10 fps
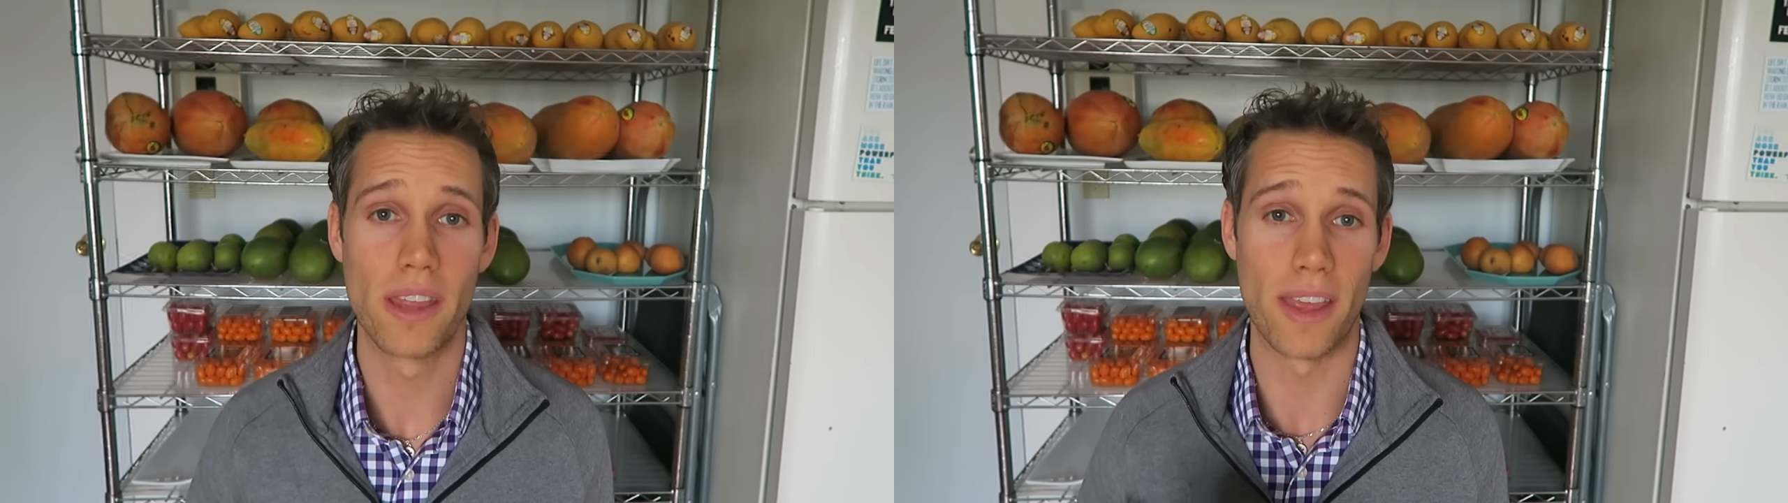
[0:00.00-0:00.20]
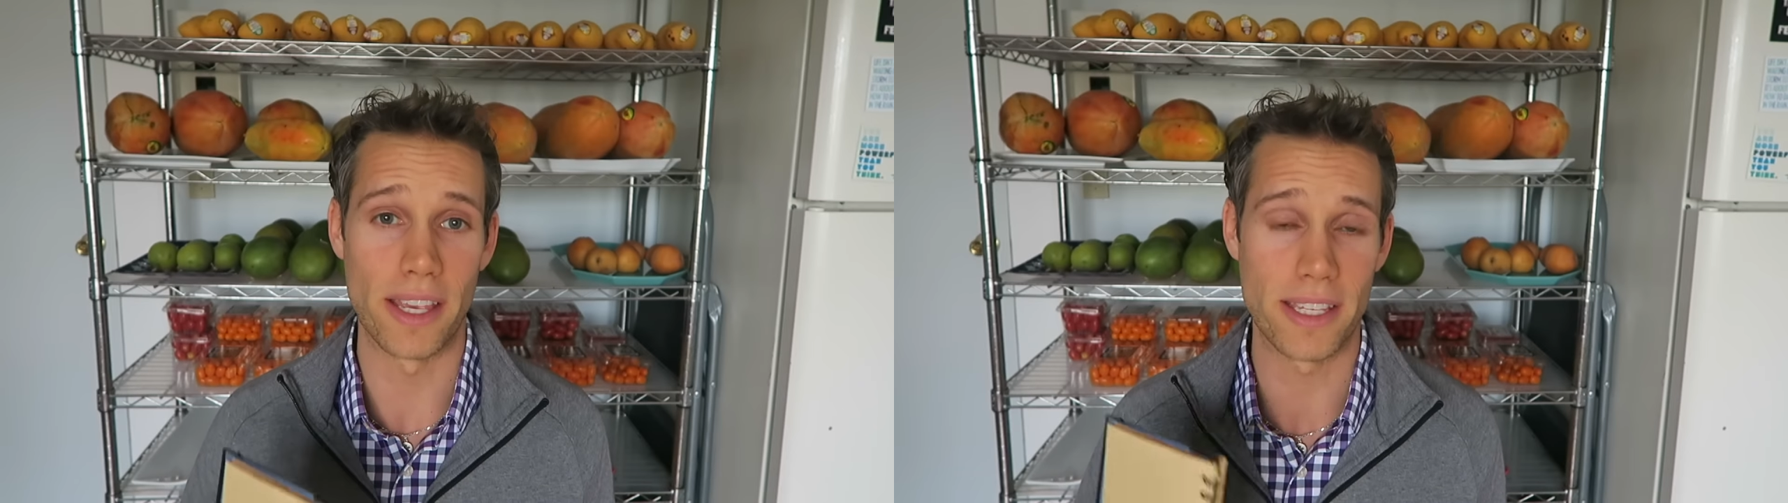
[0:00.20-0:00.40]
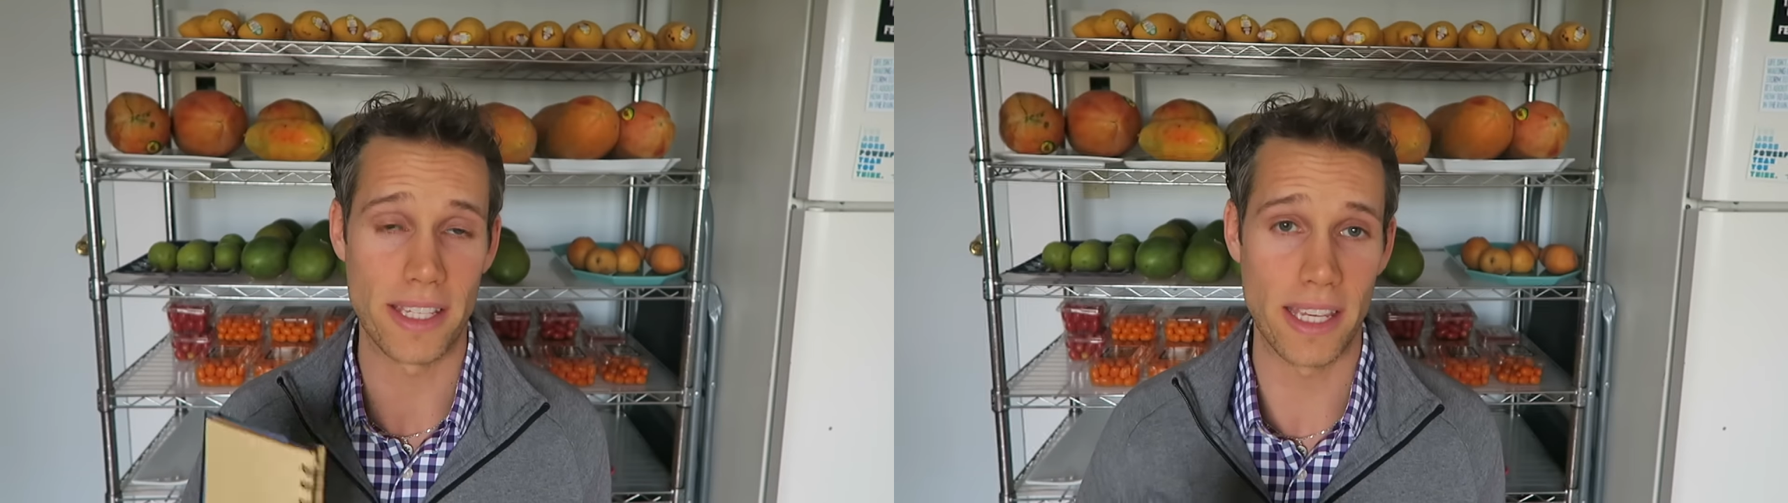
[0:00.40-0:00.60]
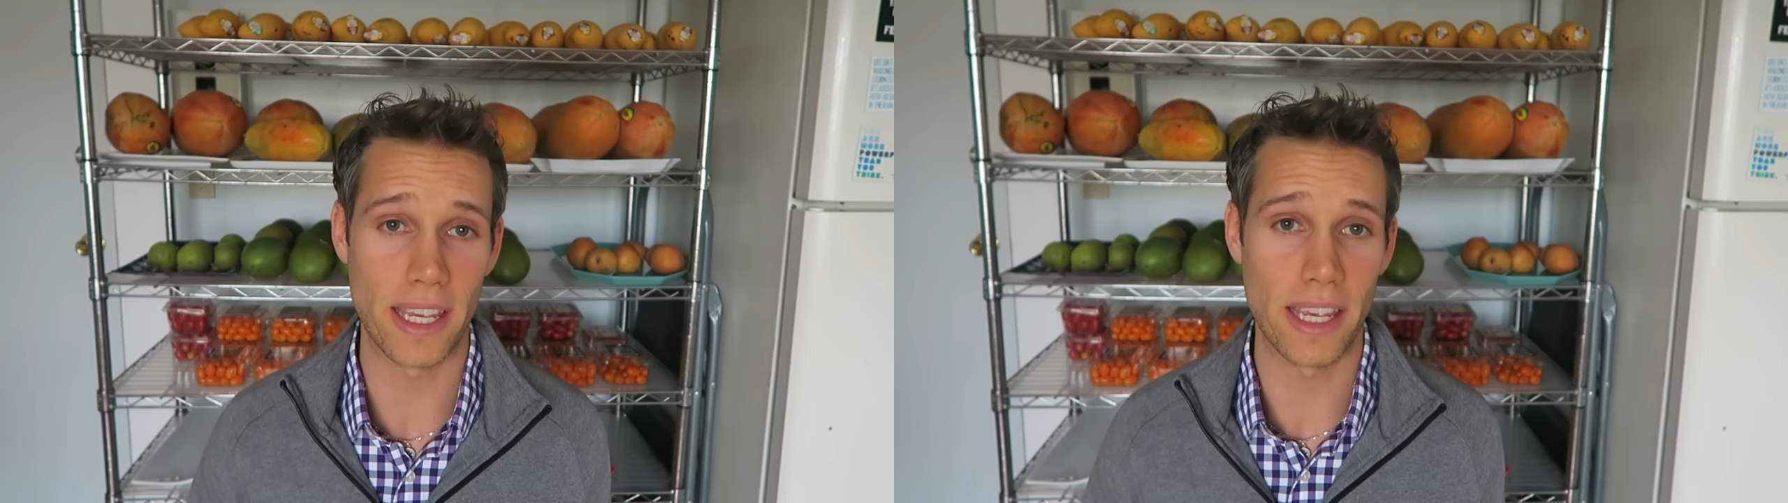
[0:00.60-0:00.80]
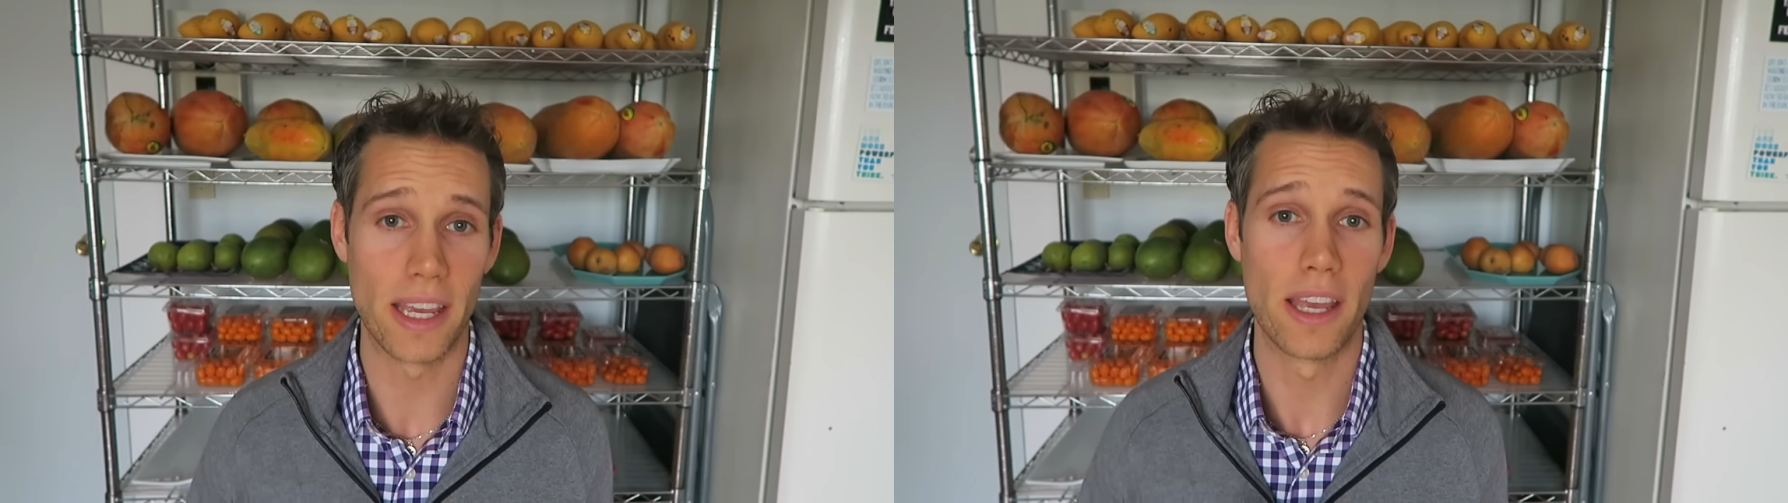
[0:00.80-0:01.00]
they
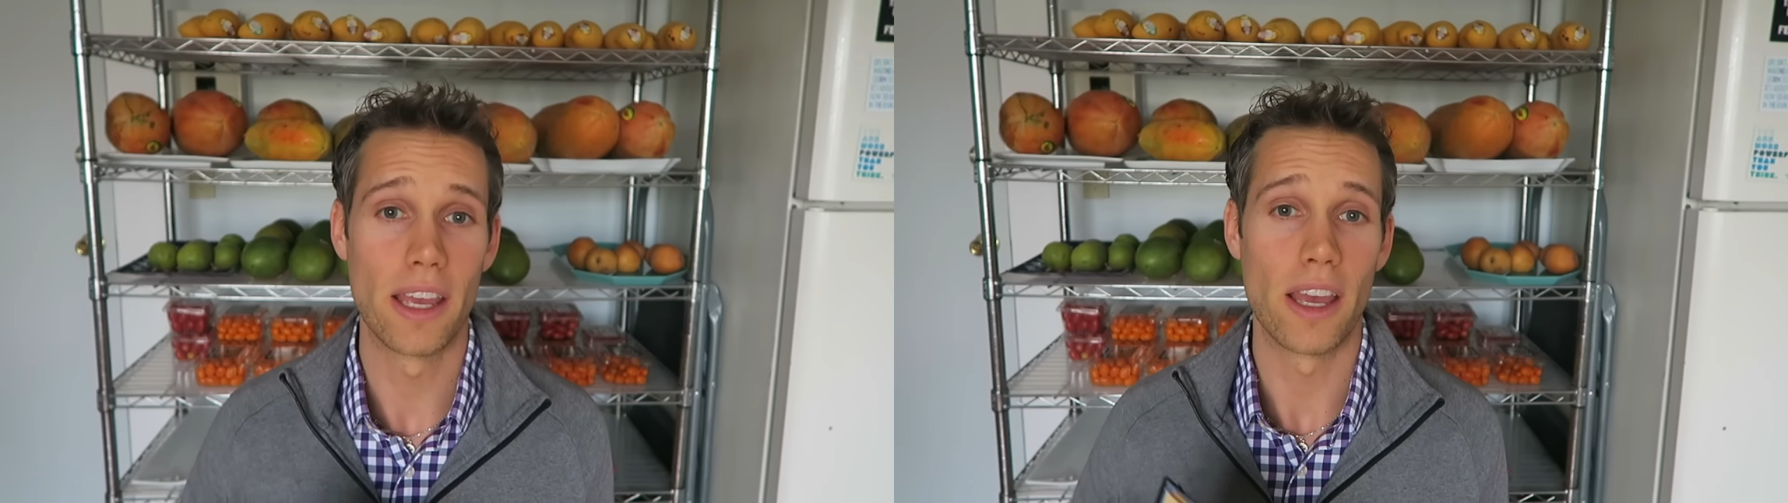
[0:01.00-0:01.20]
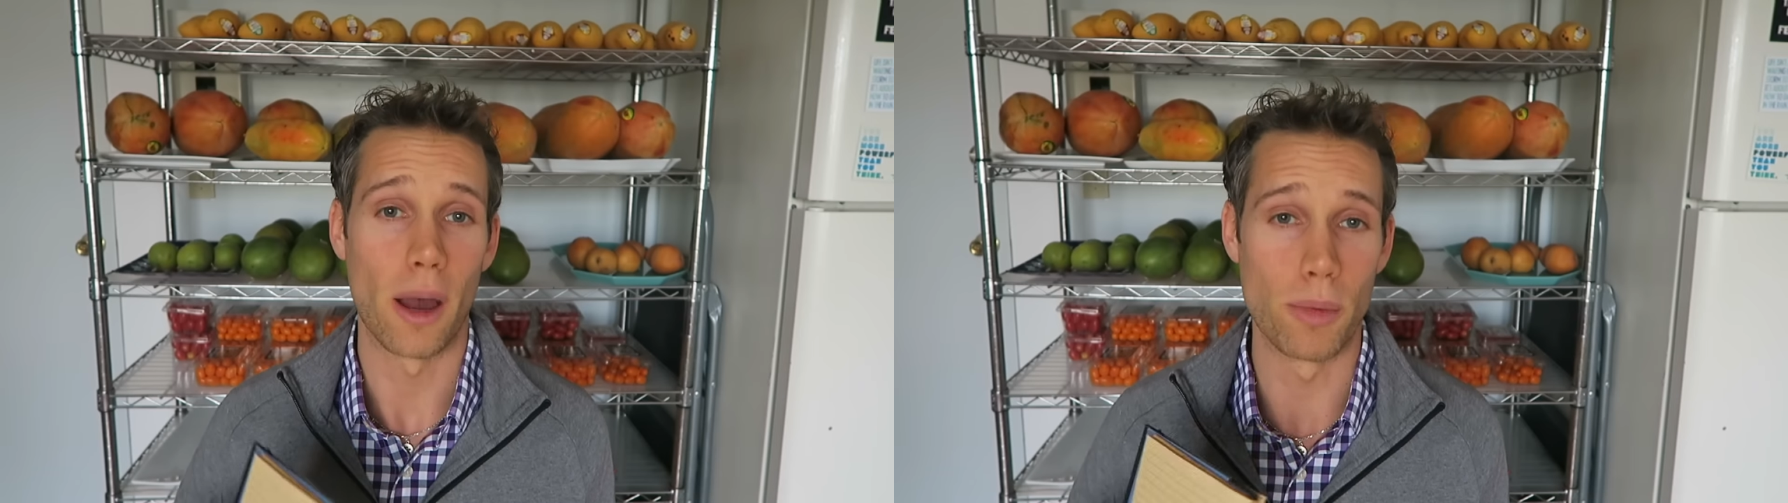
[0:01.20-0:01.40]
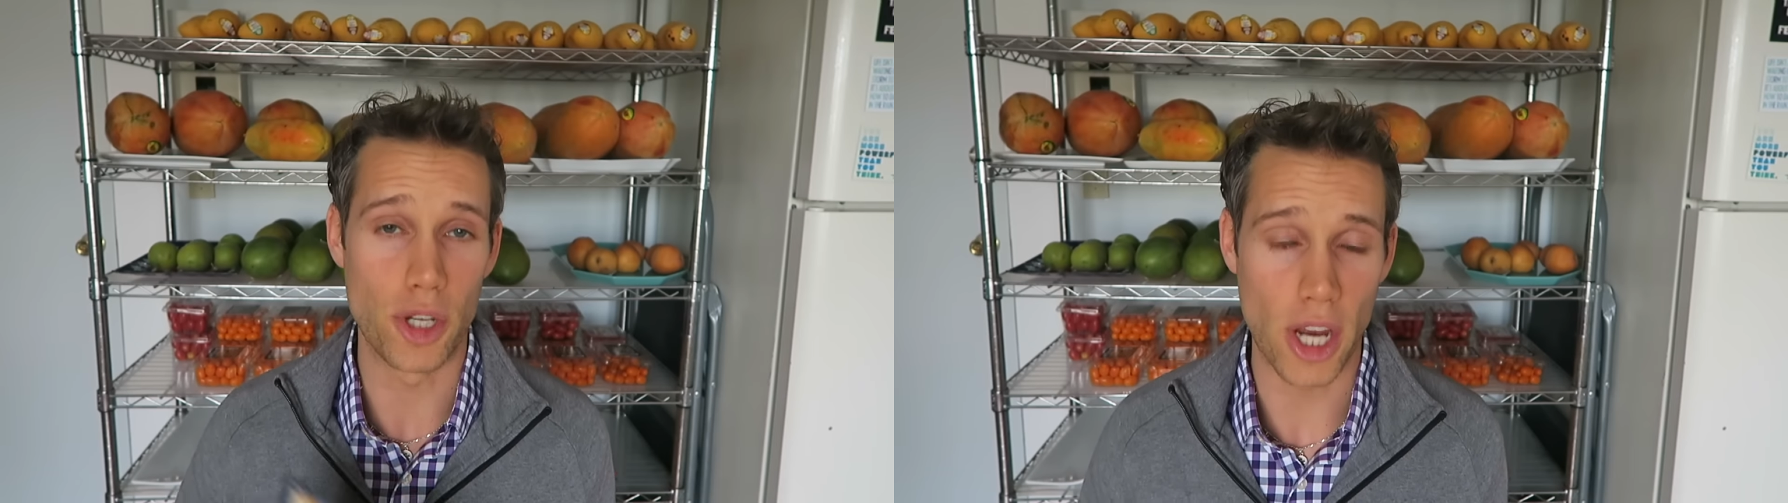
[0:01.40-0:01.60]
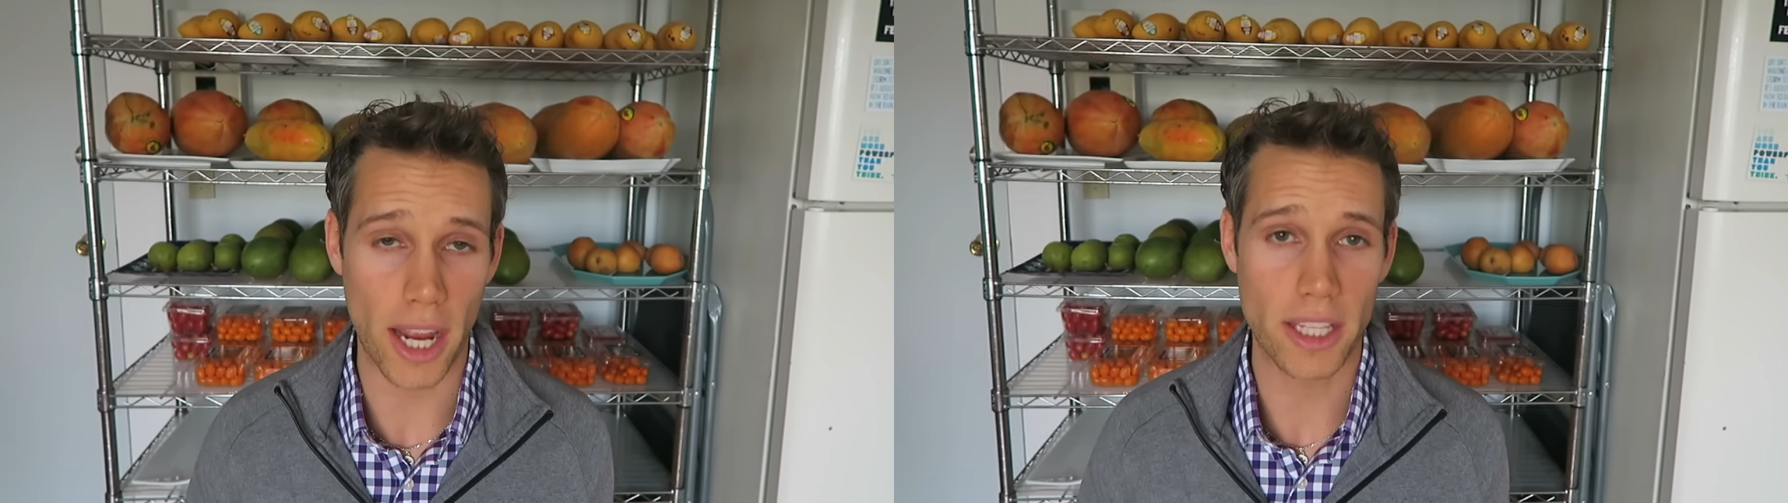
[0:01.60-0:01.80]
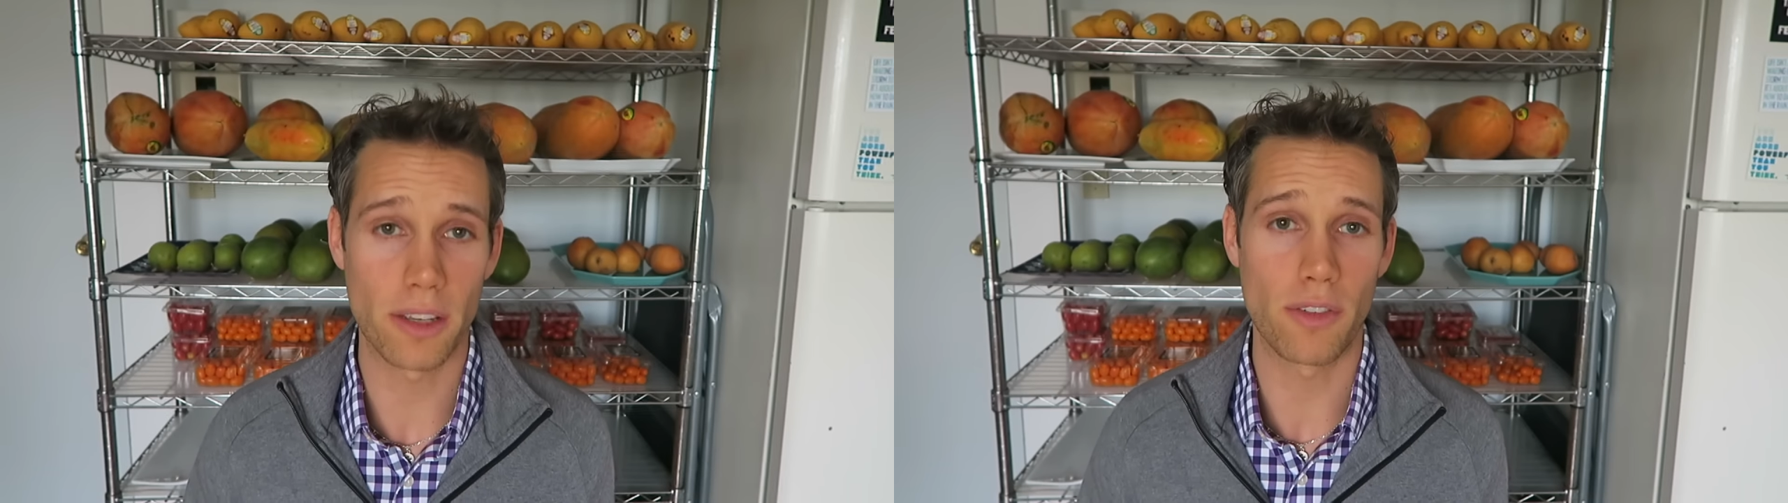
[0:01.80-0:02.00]
see
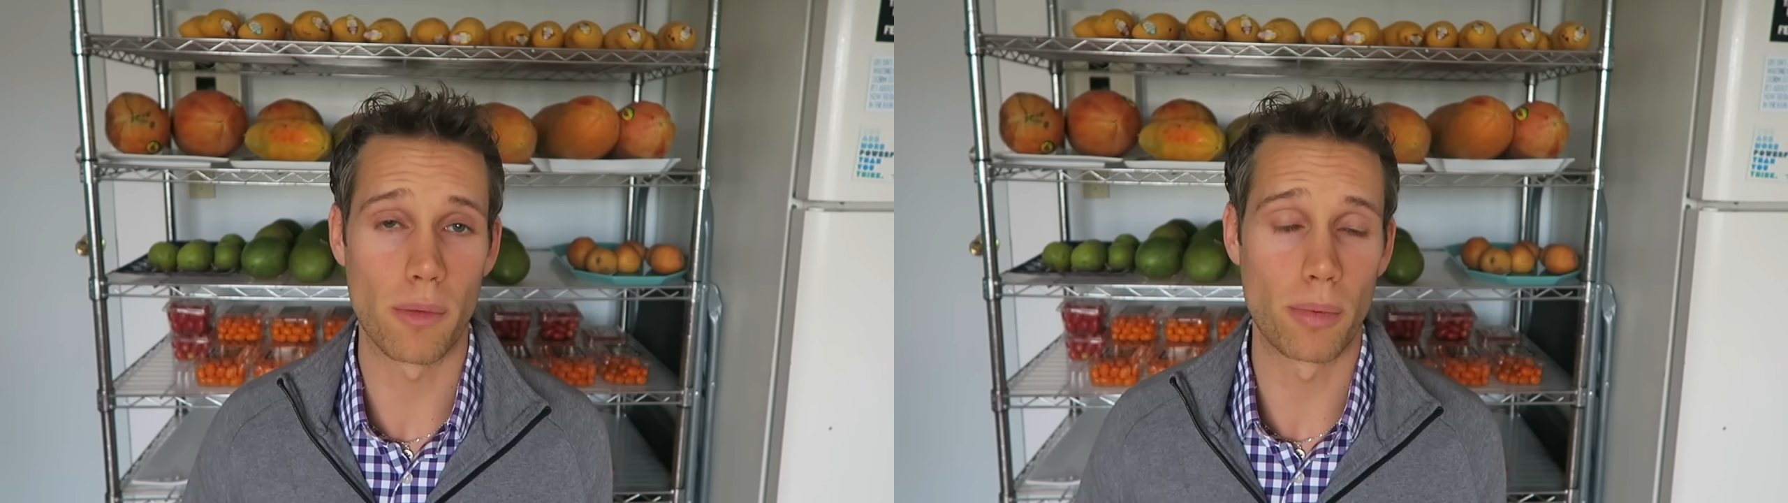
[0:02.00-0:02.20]
objective